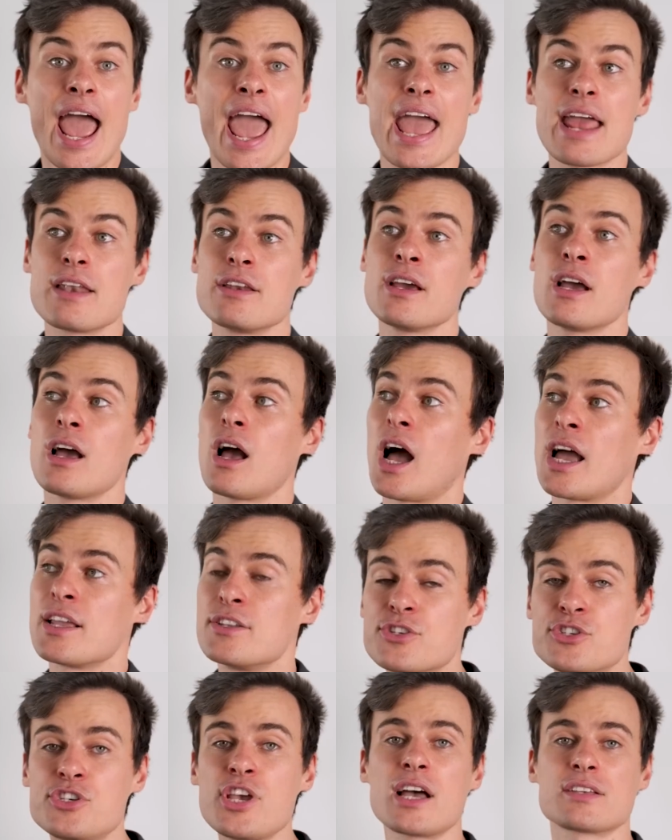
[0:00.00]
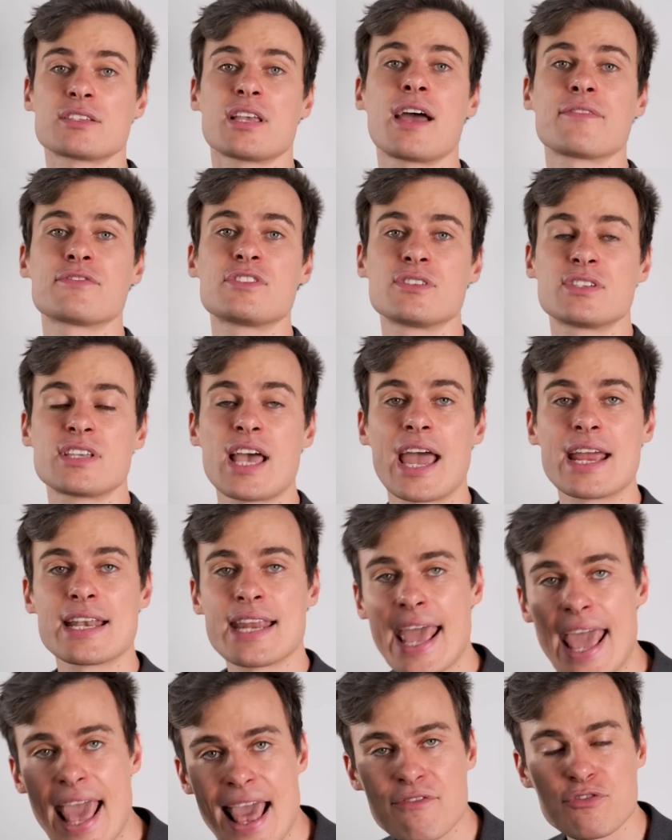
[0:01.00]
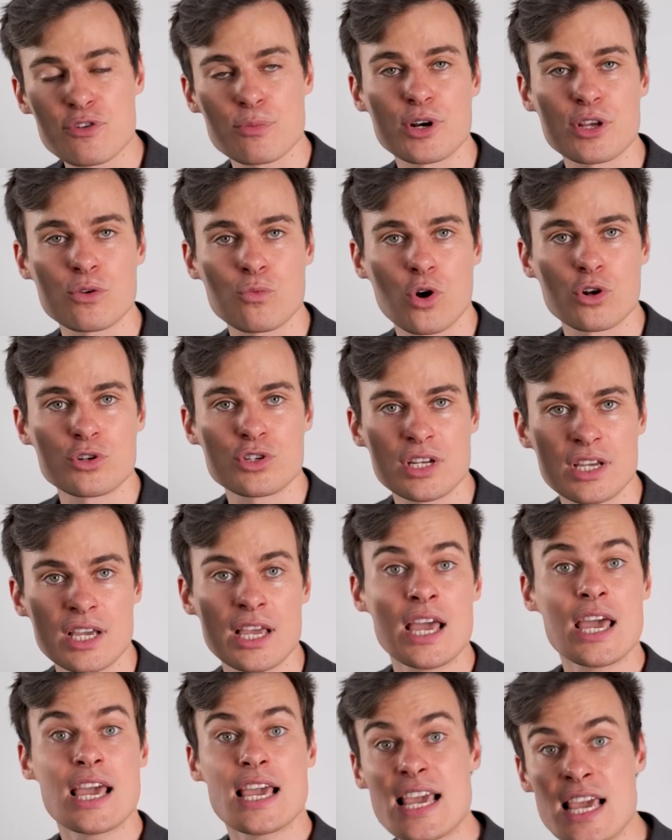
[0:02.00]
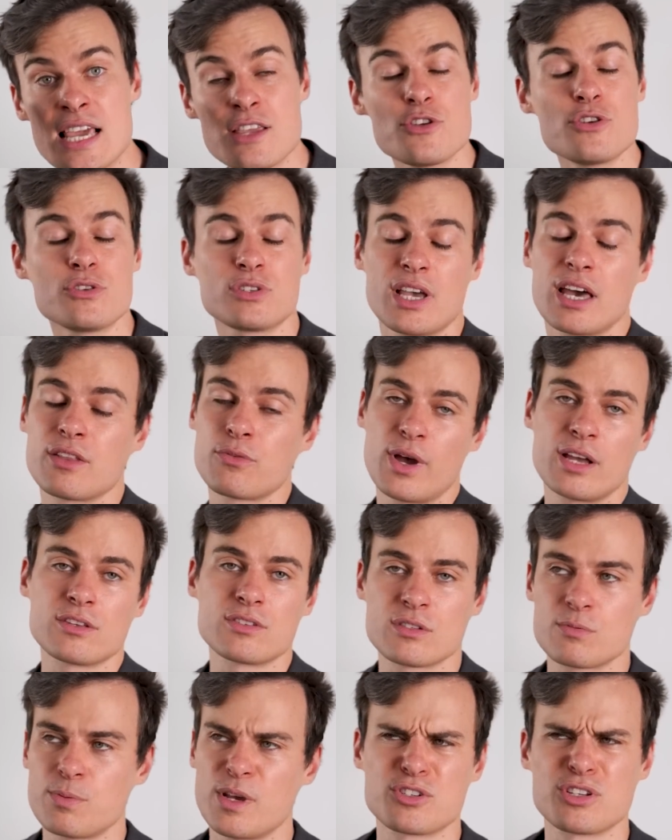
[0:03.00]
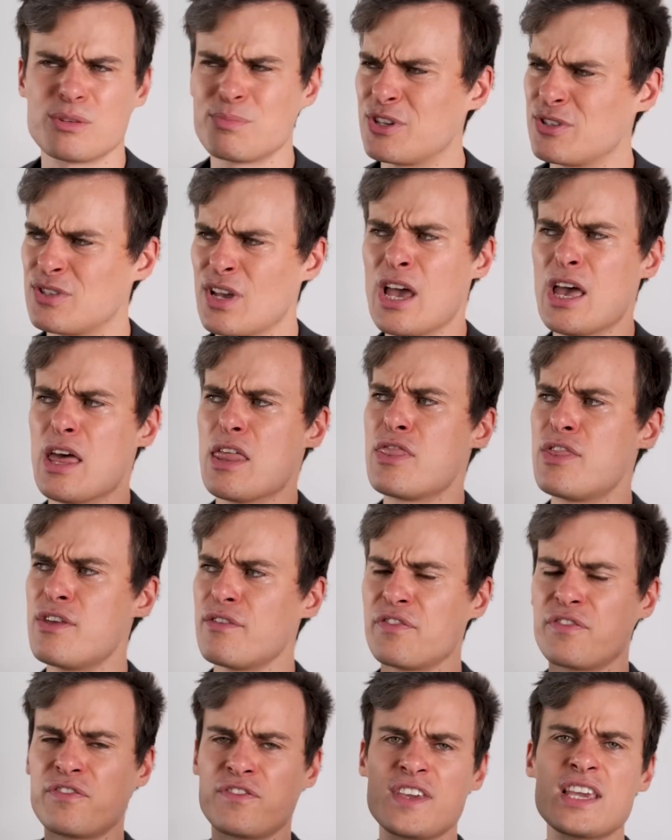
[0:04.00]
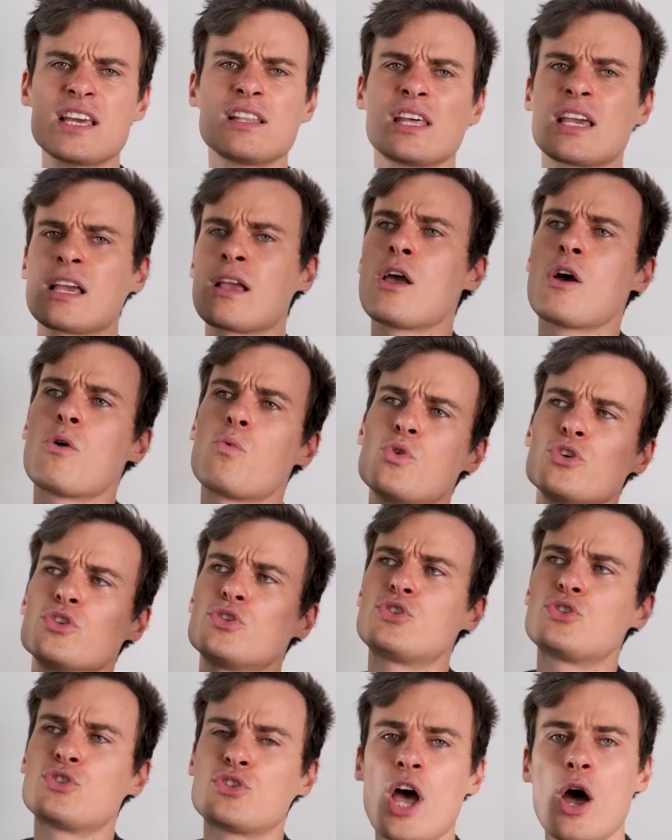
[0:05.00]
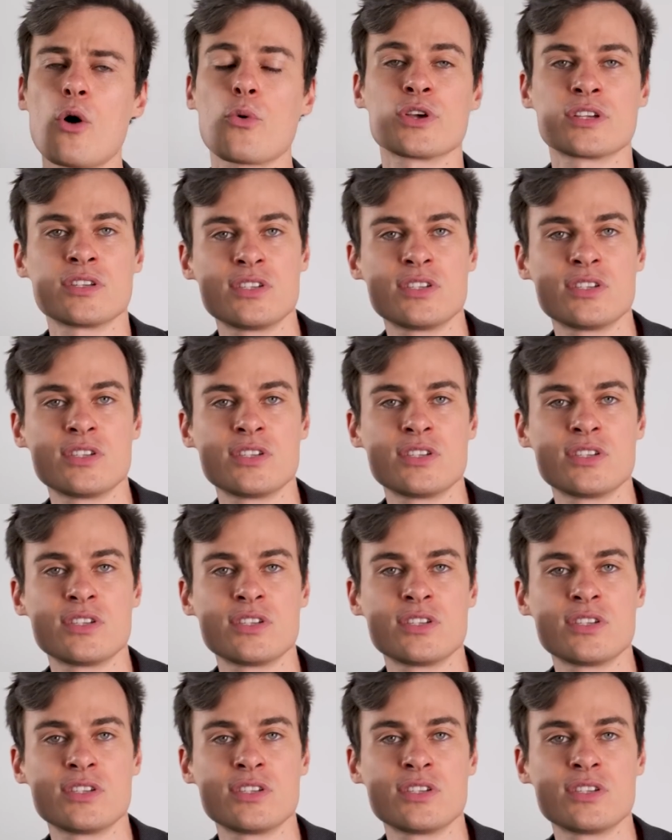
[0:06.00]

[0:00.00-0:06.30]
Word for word: And I just have to say to everybody watching in New South Wales, especially, because the feeling was so